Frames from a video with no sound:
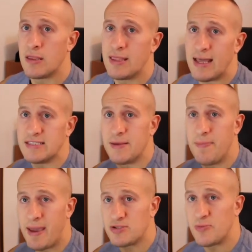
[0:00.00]
That is the
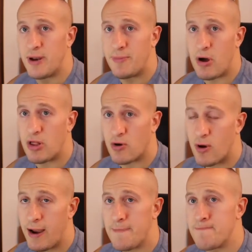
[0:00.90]
basal metabolic
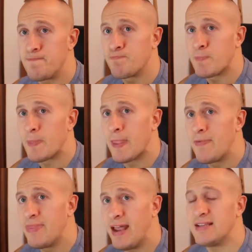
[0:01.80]
rate.
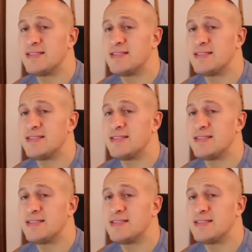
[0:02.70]
That